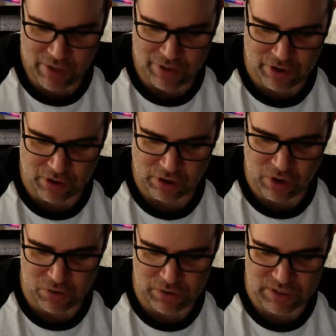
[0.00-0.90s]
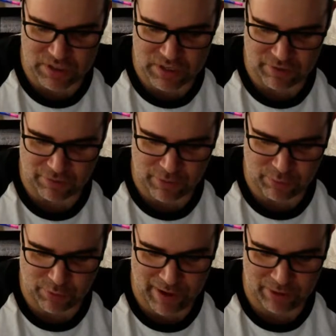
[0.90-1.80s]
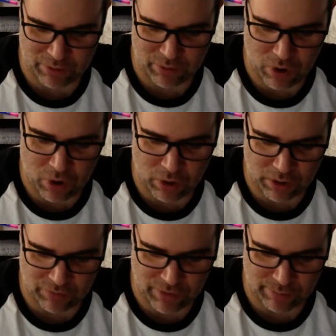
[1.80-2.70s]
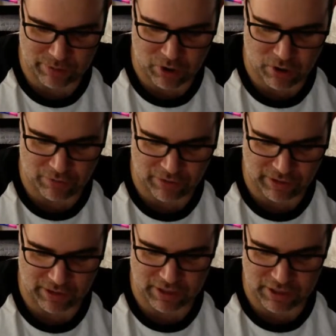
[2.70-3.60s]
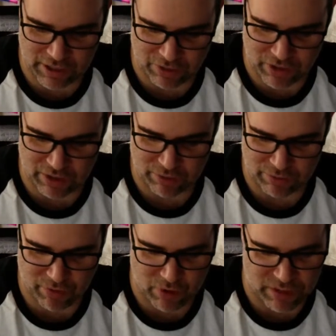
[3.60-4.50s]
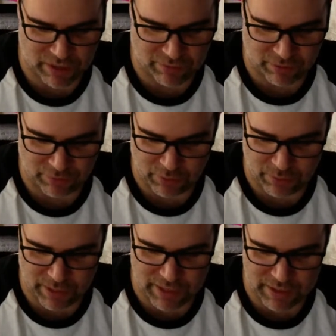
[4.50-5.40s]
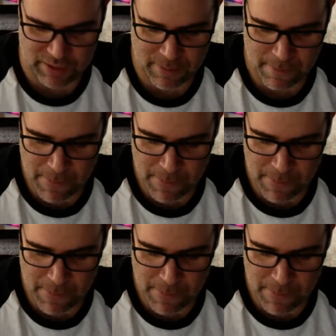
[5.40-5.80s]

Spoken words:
their clothes stiff and brown, all of them coughing and clearing their throats every few minutes.